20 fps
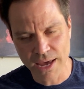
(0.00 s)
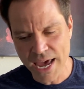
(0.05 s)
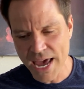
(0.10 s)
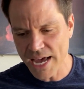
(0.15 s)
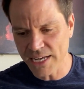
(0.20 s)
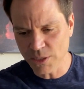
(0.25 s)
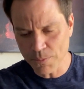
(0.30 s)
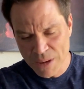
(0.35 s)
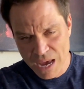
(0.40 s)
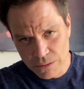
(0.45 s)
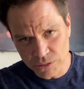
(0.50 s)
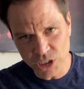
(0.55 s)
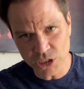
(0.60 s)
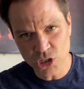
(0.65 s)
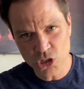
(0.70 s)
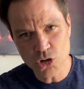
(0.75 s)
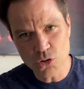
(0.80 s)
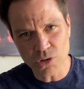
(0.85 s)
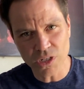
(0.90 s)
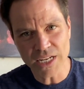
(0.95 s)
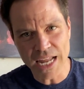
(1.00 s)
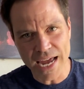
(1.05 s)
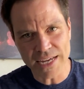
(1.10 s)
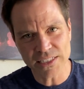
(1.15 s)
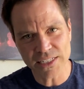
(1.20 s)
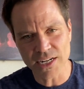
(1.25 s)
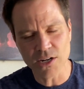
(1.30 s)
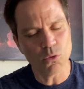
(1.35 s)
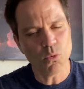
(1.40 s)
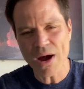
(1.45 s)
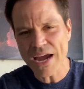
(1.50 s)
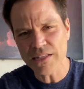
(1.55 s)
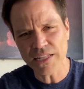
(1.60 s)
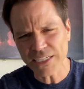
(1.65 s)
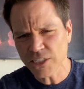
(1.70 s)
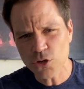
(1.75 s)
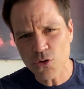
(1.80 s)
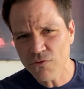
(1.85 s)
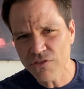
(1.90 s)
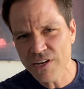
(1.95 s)
and to be able to utilize it in a way
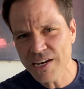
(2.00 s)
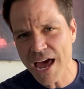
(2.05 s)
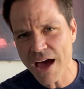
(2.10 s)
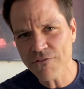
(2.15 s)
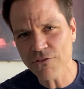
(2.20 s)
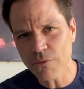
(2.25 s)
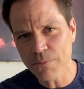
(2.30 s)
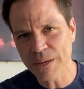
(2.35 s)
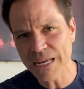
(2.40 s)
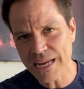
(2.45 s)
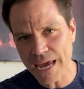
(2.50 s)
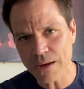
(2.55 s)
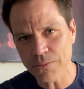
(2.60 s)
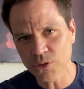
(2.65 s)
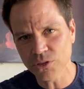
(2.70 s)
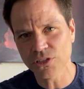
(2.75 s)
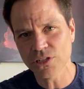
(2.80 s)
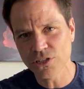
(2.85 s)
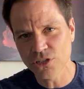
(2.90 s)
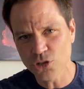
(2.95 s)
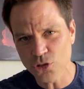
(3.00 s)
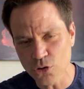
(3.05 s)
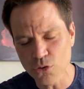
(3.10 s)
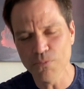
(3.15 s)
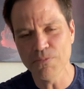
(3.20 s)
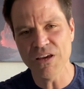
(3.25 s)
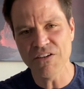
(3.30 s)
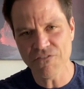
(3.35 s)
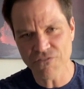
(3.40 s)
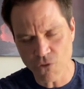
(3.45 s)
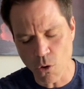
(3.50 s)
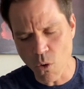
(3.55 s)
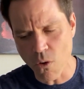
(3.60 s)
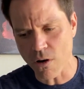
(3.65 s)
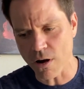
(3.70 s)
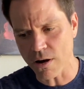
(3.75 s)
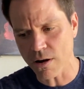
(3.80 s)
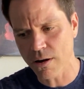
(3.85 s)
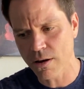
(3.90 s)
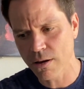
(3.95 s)
like you've never been able to do
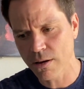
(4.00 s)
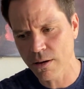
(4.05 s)
before.